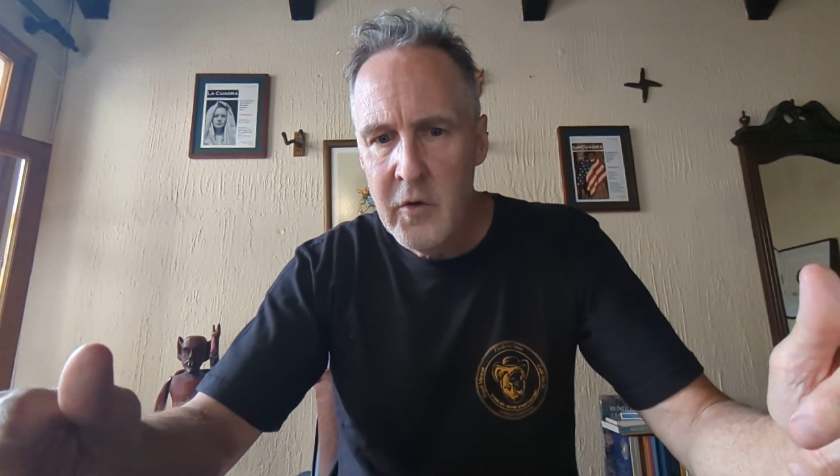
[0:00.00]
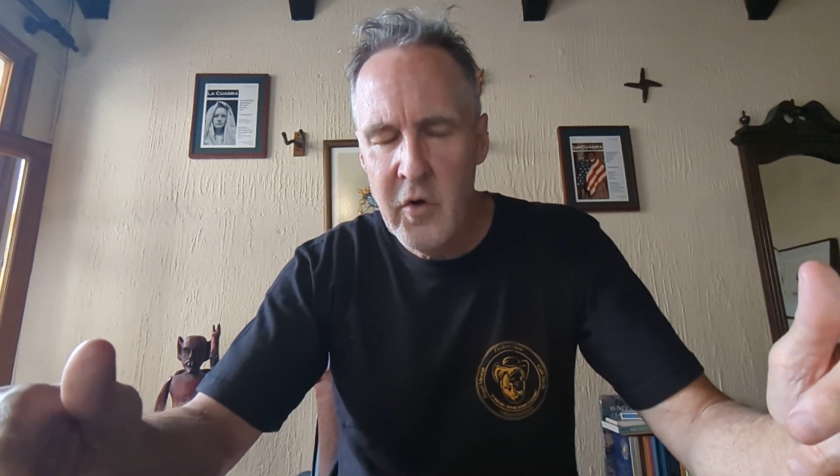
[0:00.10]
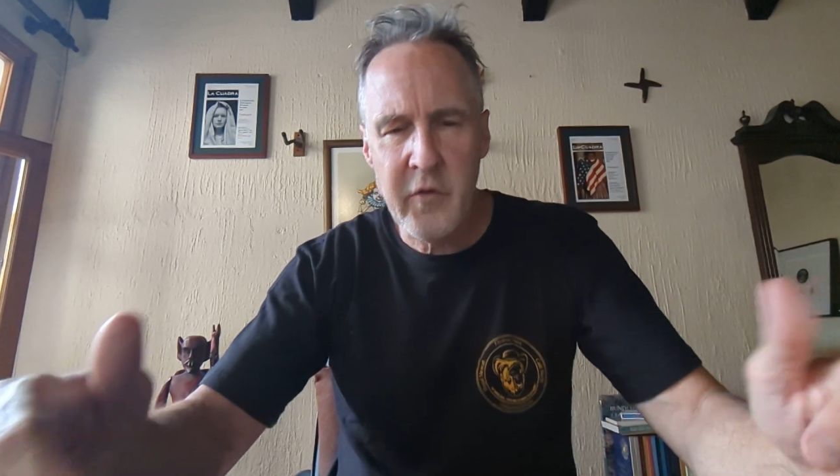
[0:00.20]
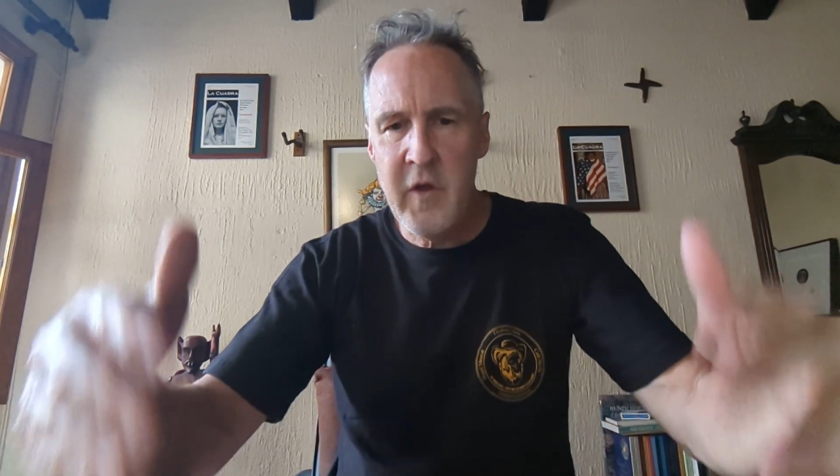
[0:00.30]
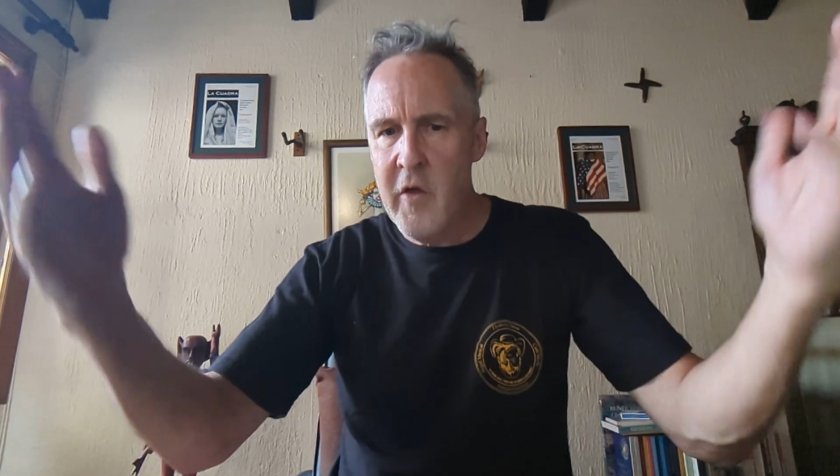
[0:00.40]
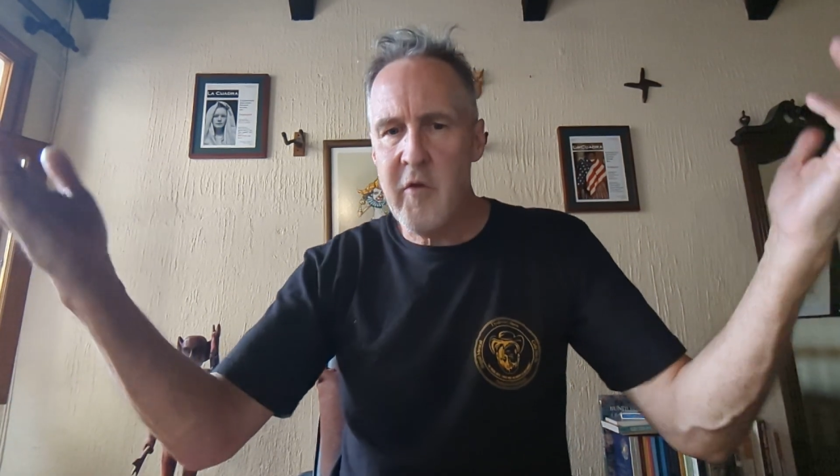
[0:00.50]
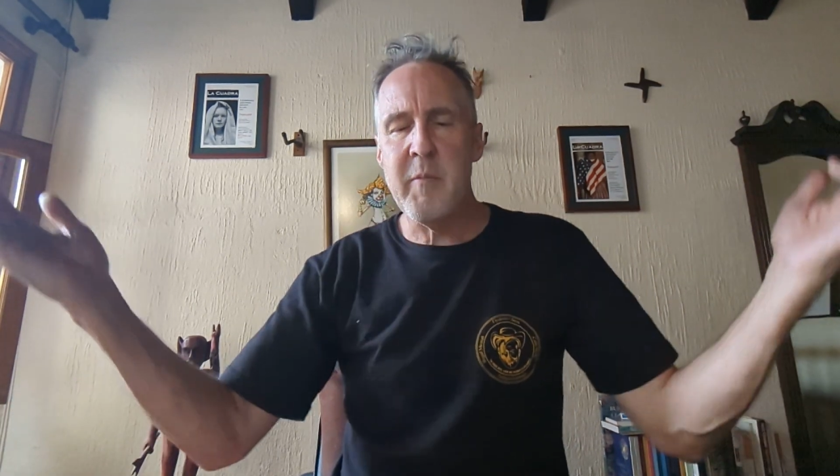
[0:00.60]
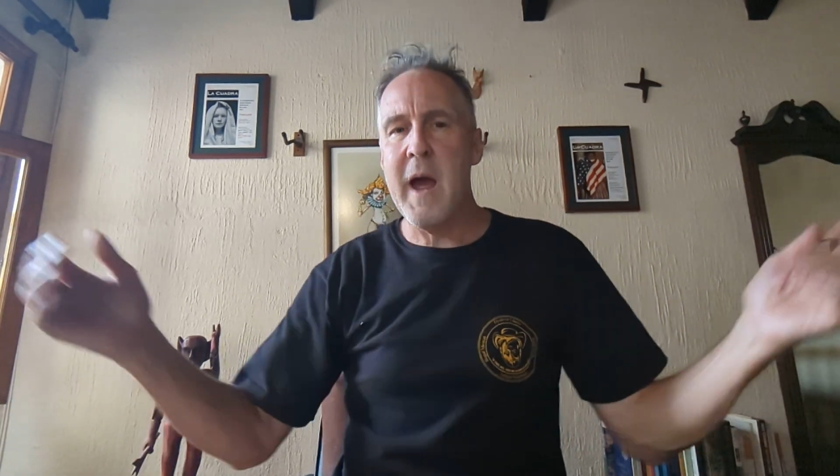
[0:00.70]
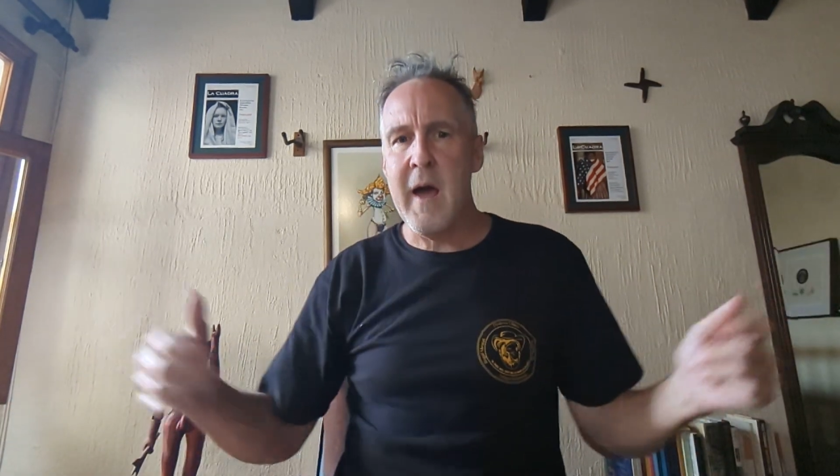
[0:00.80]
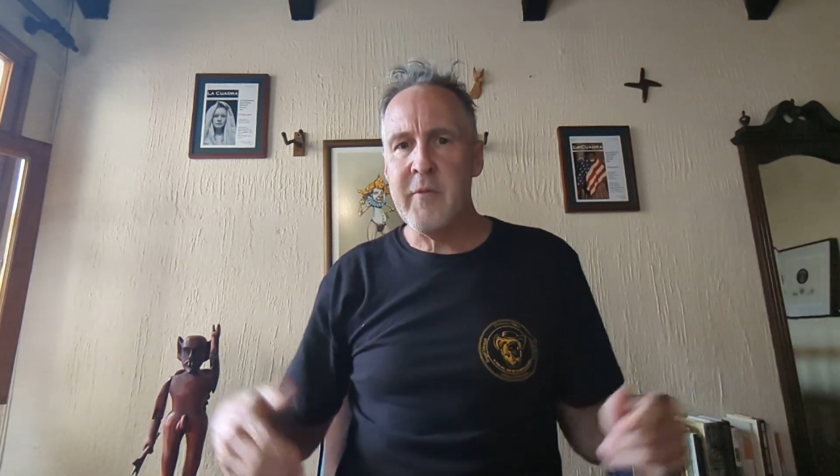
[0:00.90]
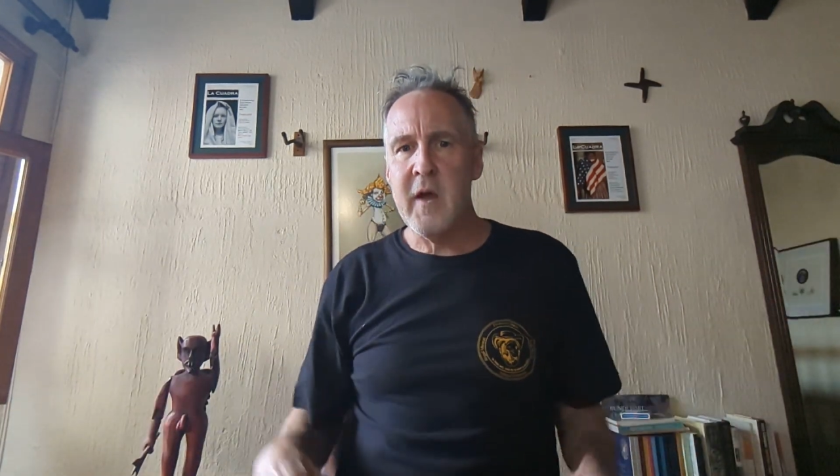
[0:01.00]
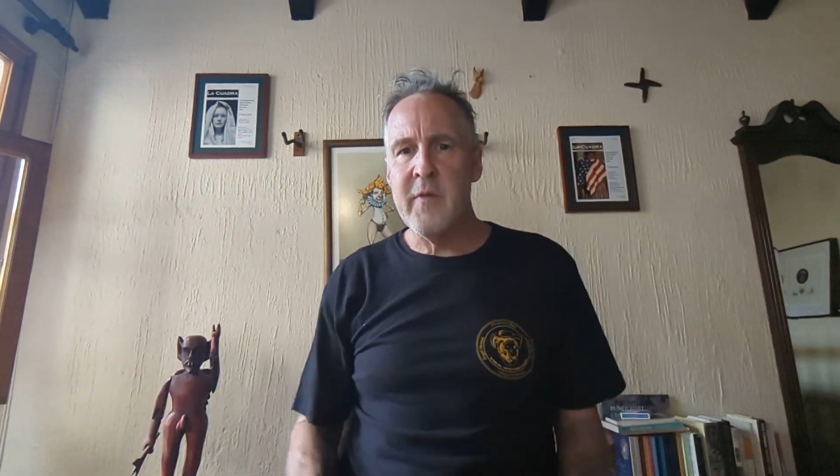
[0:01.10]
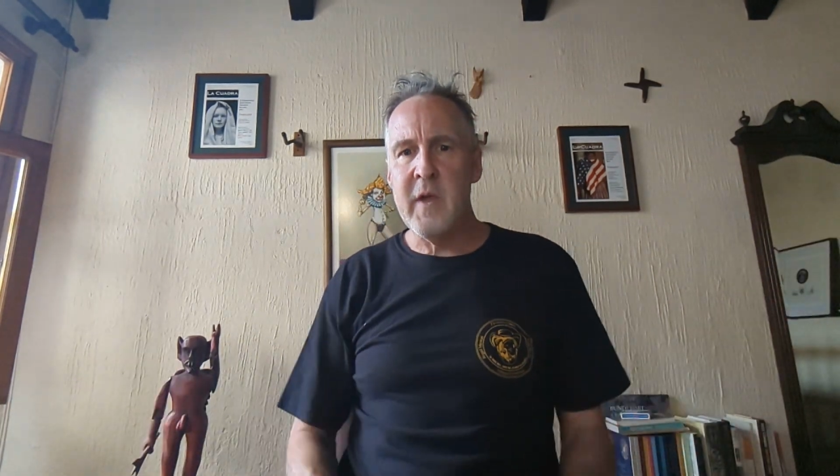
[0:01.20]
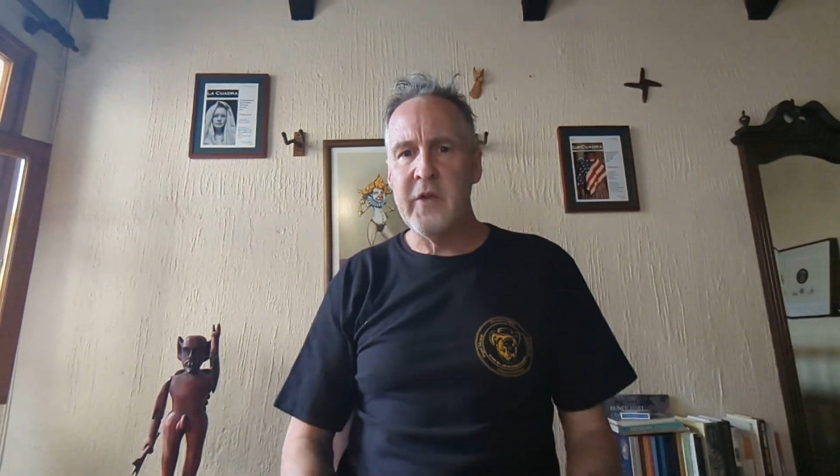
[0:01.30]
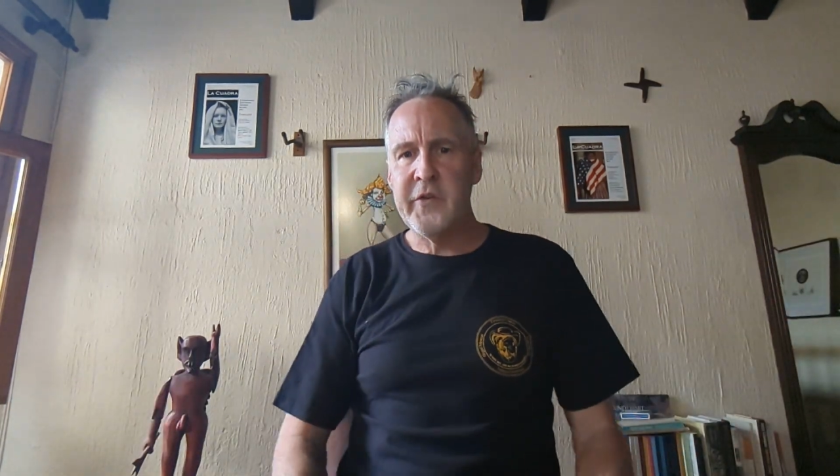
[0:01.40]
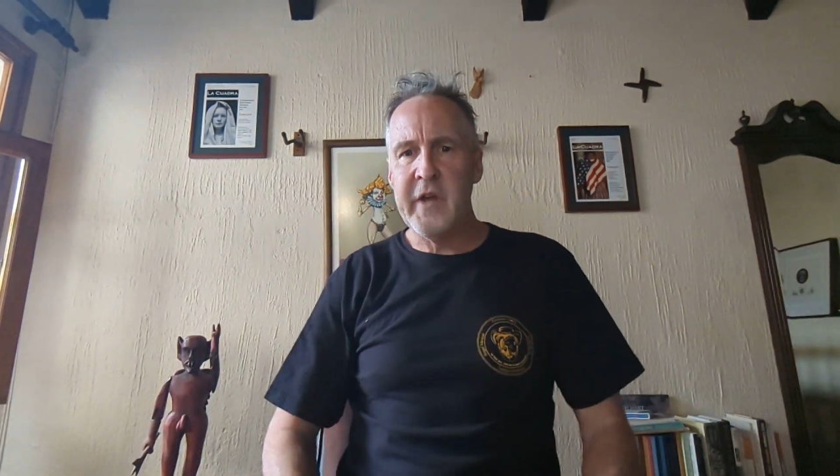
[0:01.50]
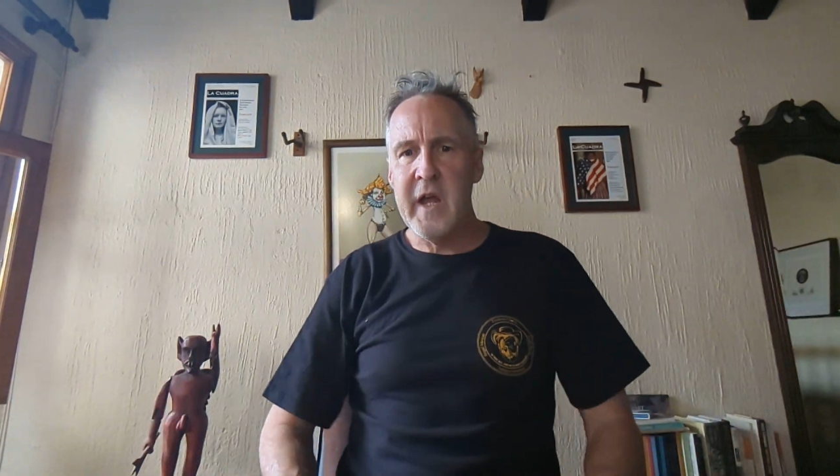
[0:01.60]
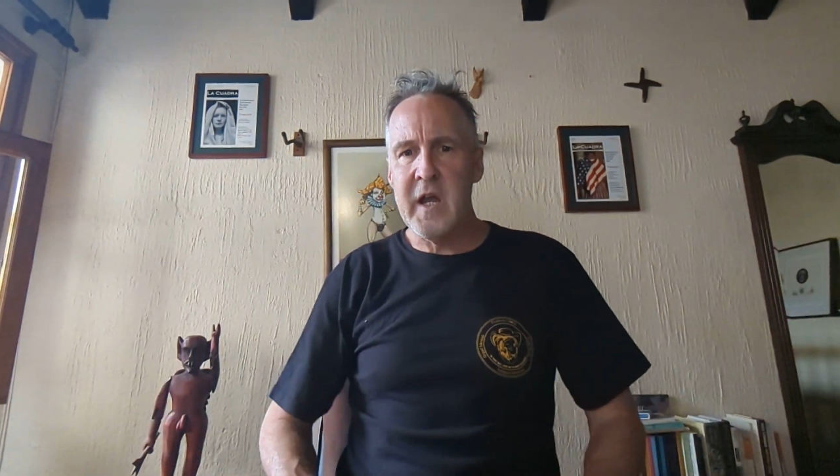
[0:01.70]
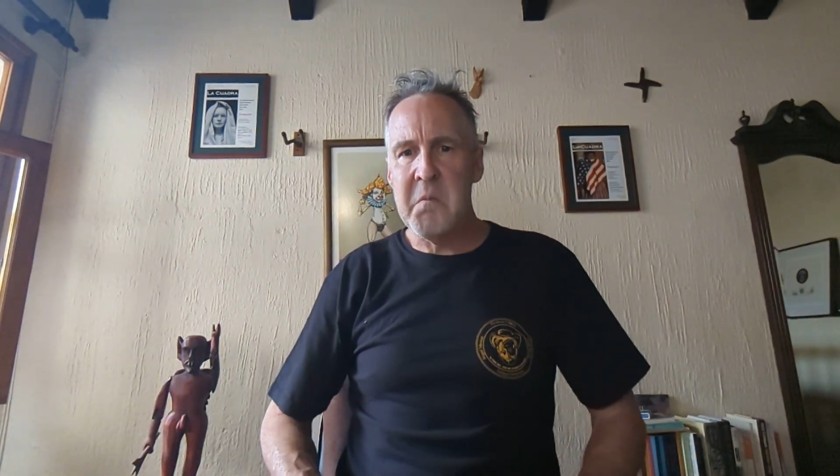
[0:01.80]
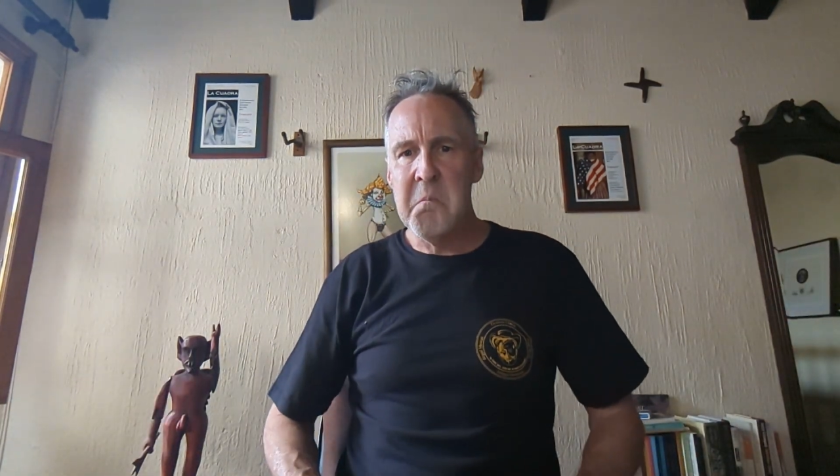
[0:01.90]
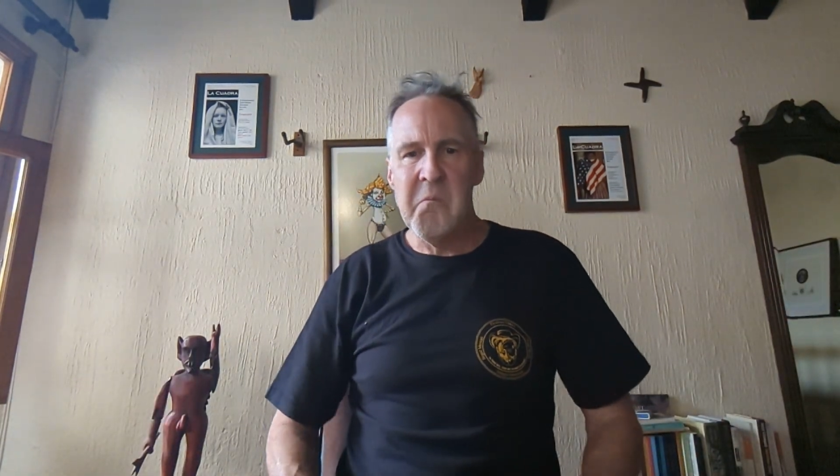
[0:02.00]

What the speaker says: took the other path, and they said,